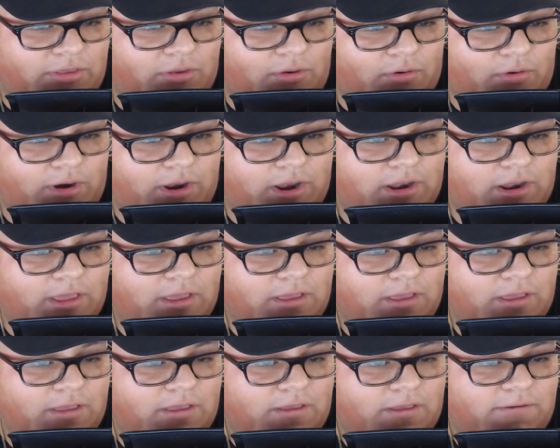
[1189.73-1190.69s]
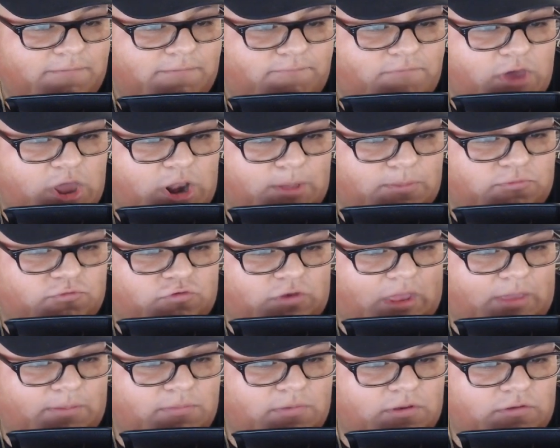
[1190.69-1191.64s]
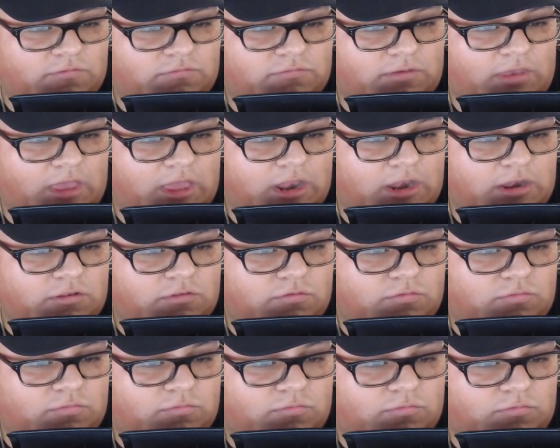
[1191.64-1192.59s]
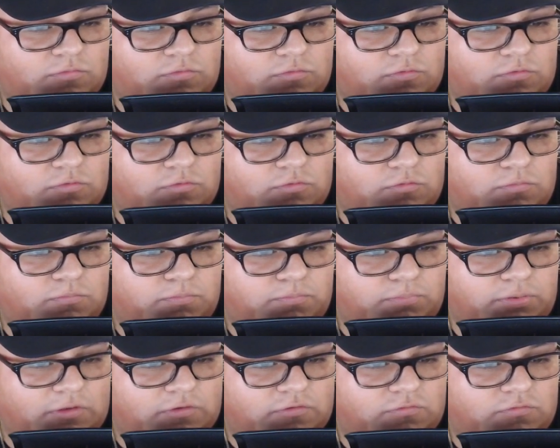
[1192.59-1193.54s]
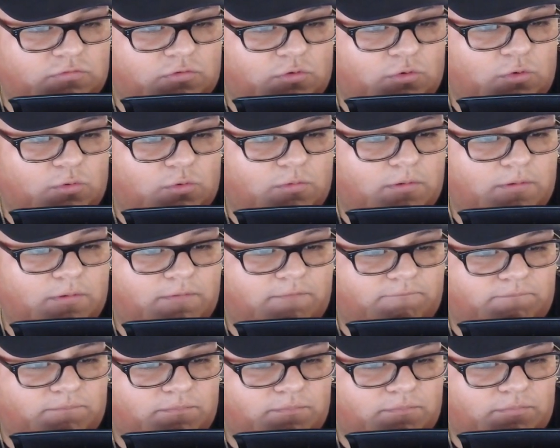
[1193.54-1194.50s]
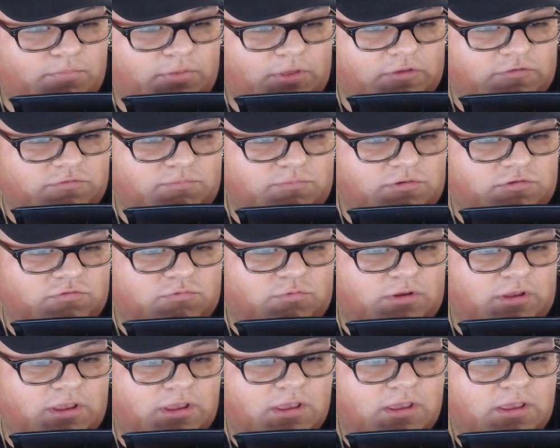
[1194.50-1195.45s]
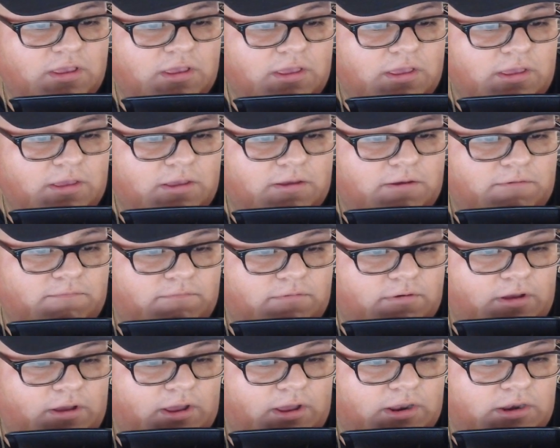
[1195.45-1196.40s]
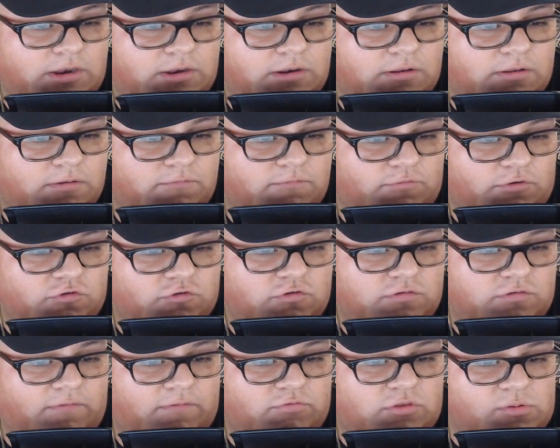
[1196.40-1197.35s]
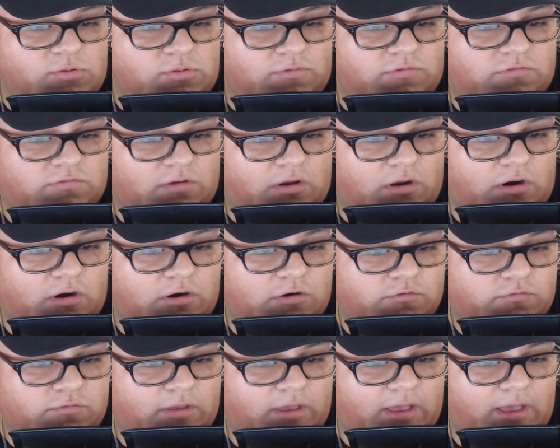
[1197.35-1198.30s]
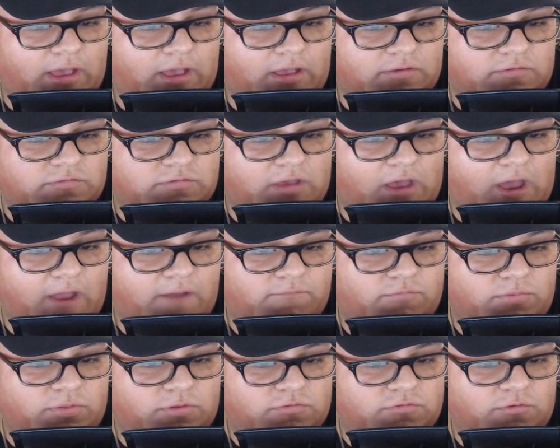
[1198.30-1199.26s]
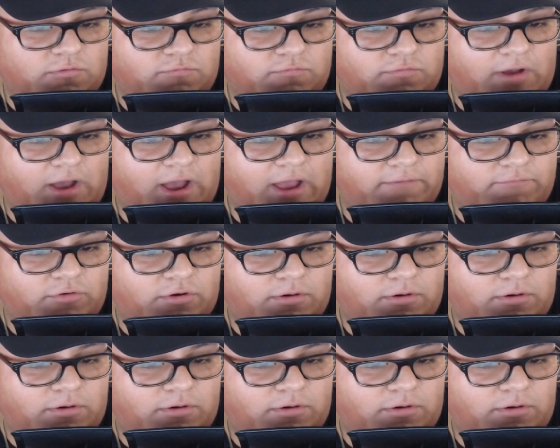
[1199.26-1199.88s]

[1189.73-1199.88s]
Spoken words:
Orton, Fed Up Sheamus, and plus two plus mystery versions of WWE stars aside from the Survivor,